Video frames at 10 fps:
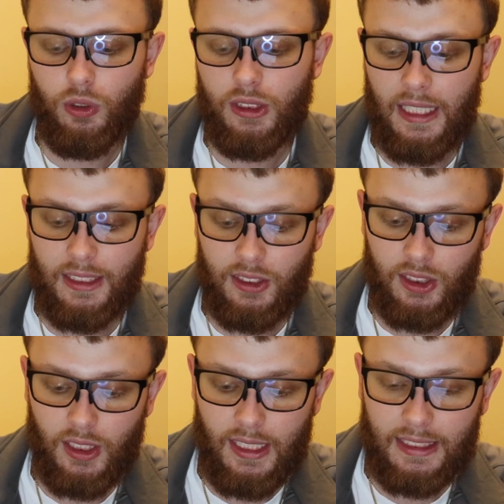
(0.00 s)

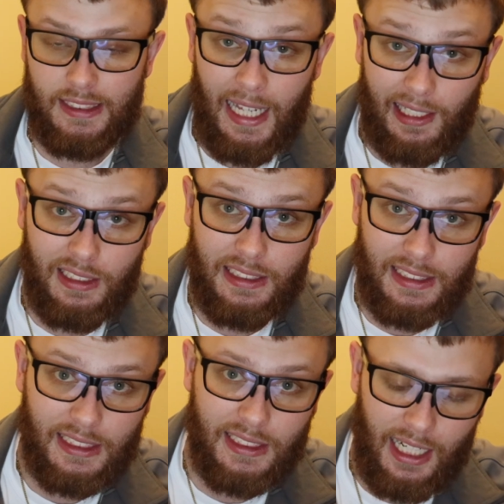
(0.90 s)
to exactly
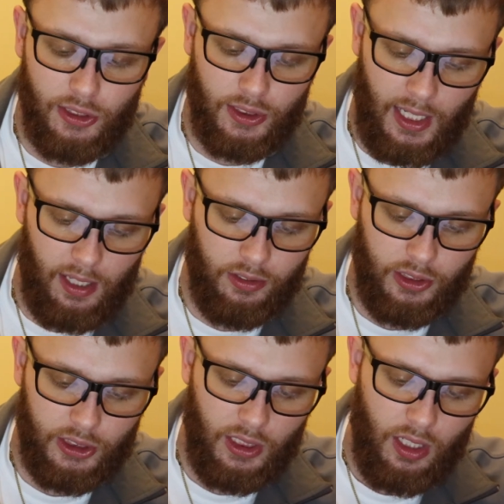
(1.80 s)

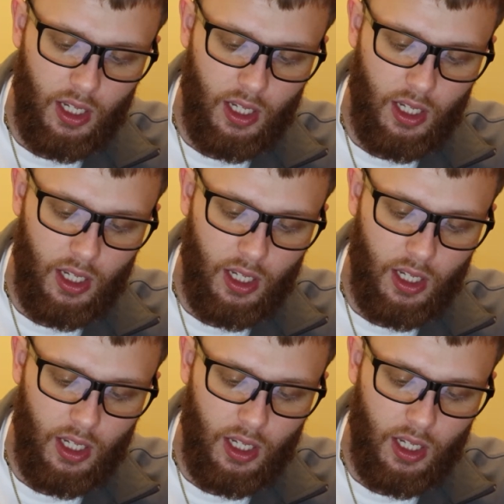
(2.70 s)
$6,000.